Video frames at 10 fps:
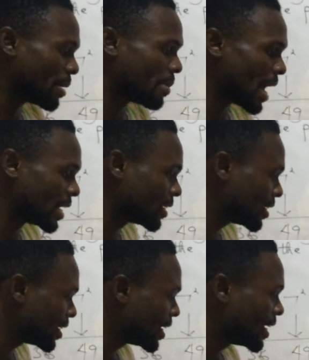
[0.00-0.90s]
number,
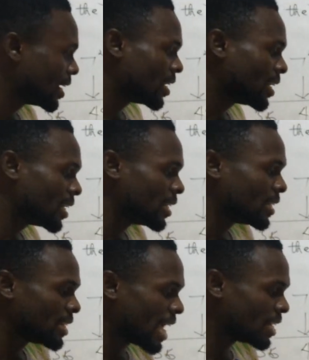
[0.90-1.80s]

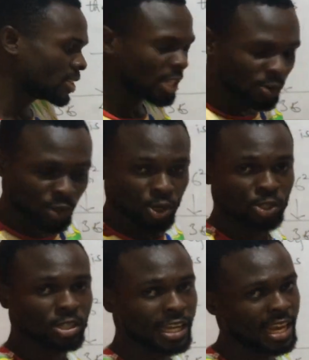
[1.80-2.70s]
then we go
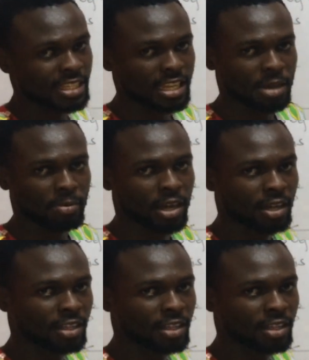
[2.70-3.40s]
to the next number.